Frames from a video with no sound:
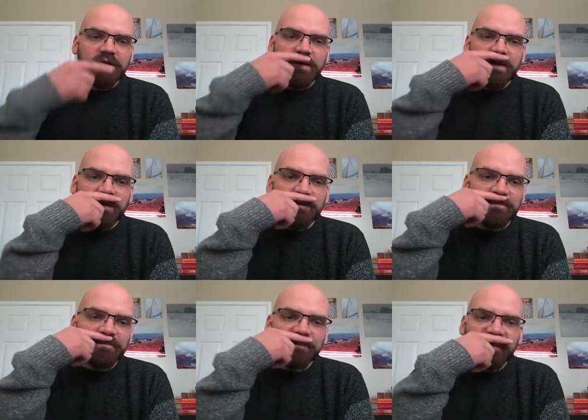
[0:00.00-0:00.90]

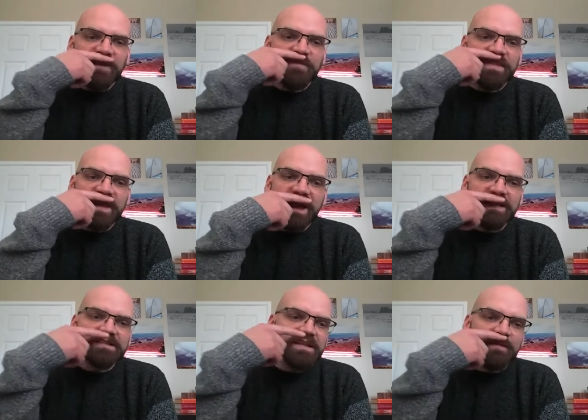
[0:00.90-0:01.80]
Um, but
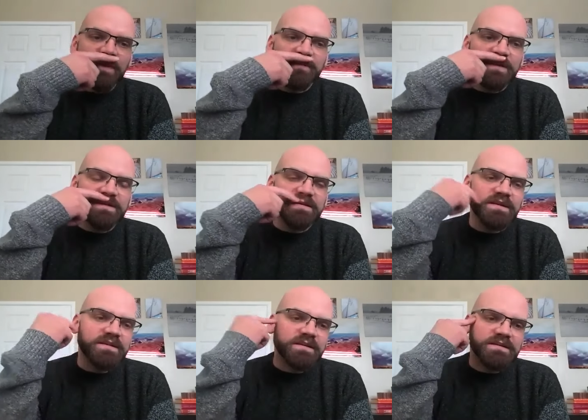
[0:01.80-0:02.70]
that's I, I mean
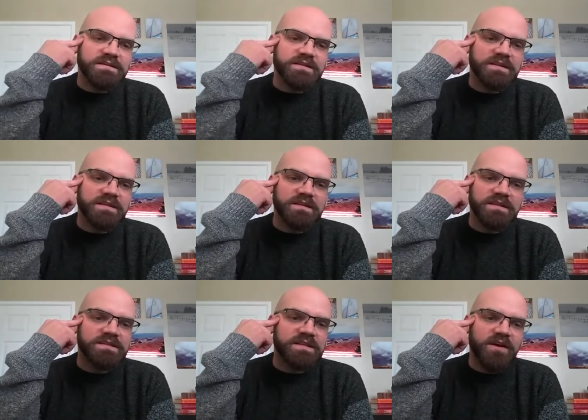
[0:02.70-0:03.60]
in, in, th-
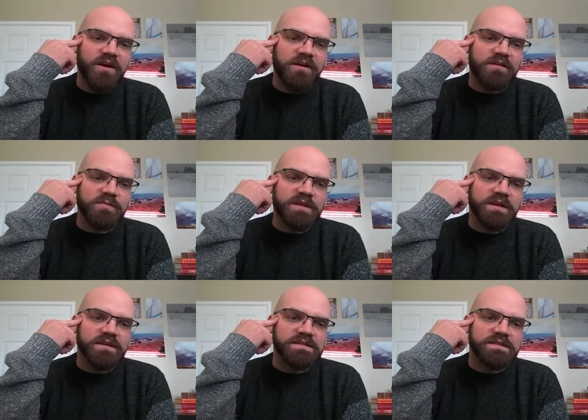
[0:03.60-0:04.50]
this is hard
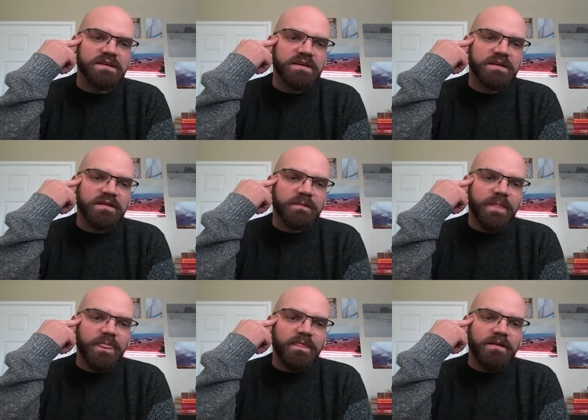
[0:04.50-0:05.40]
because
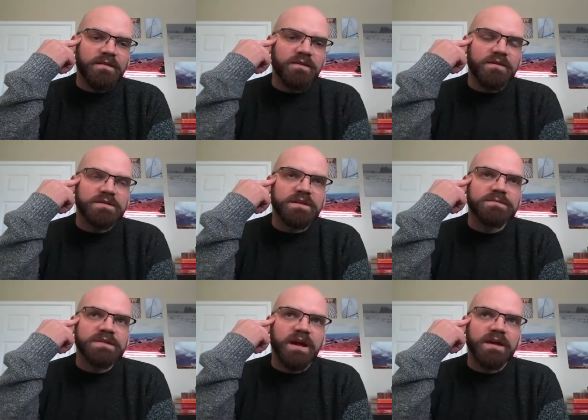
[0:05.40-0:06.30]
th- there are some
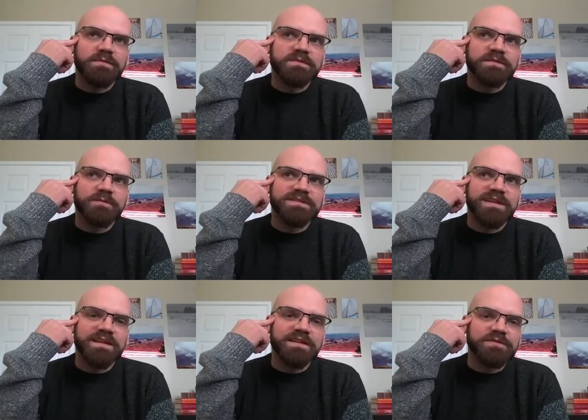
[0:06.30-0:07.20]
times if someone's
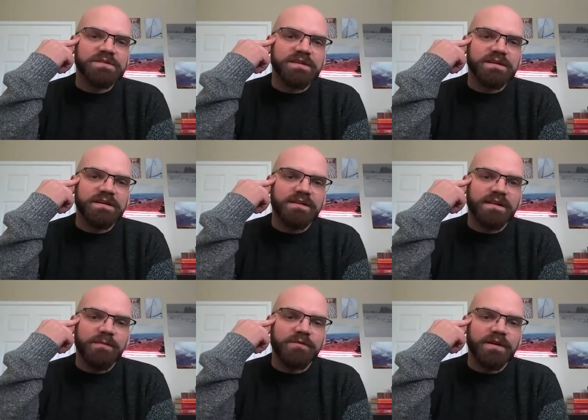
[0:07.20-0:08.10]
not interested in
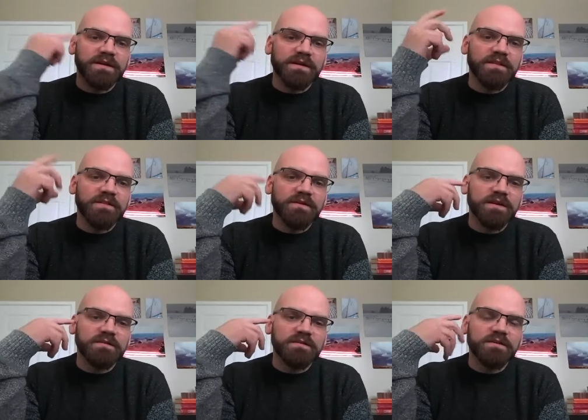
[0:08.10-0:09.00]
collaborating again they're
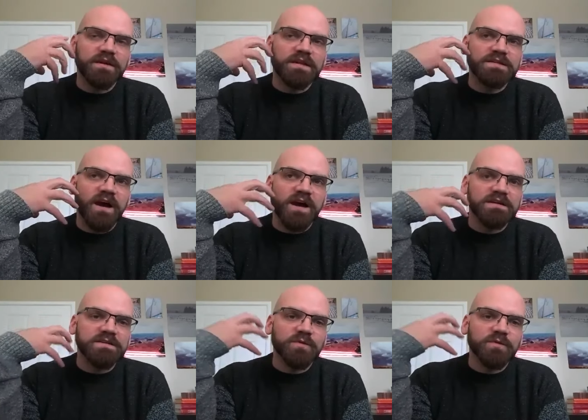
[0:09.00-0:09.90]
gonna they're gonna
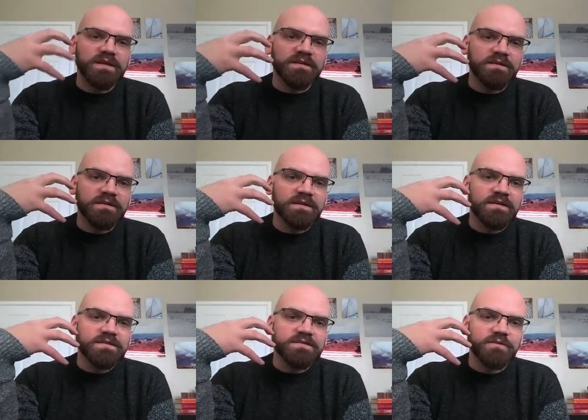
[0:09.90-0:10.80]
talk to win
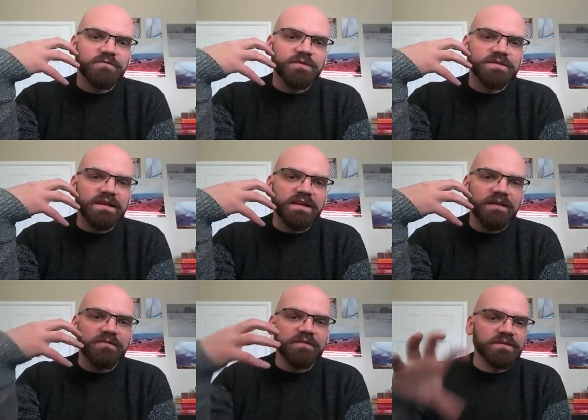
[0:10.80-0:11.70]
so it feels like
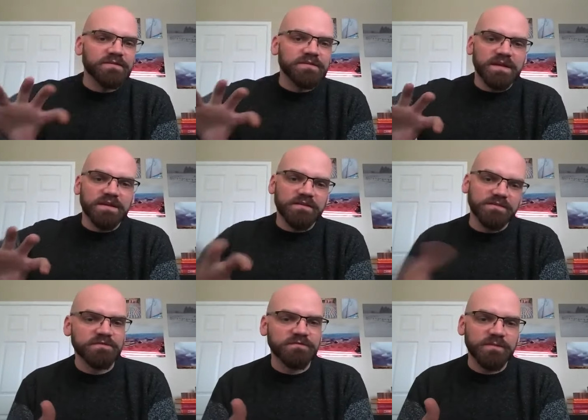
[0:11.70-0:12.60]
everything you say they'll
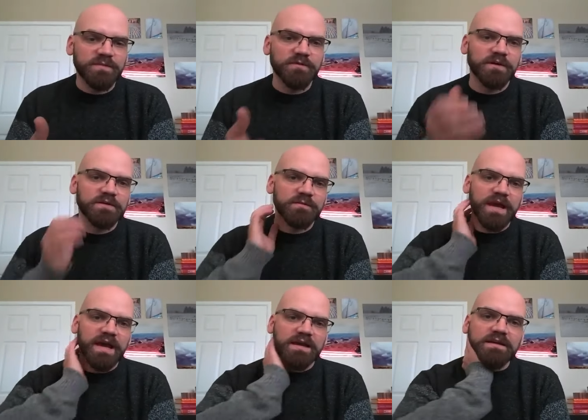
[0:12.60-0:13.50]
just flip you on your
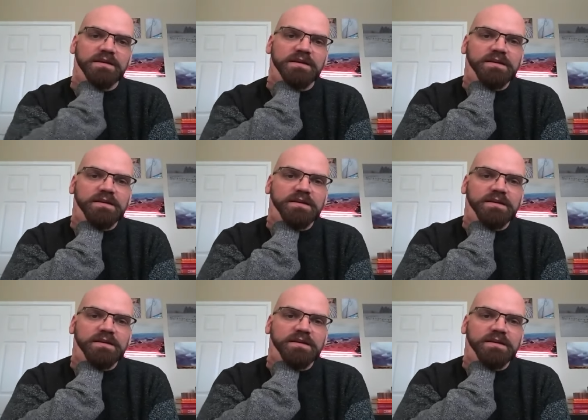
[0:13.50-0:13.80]
back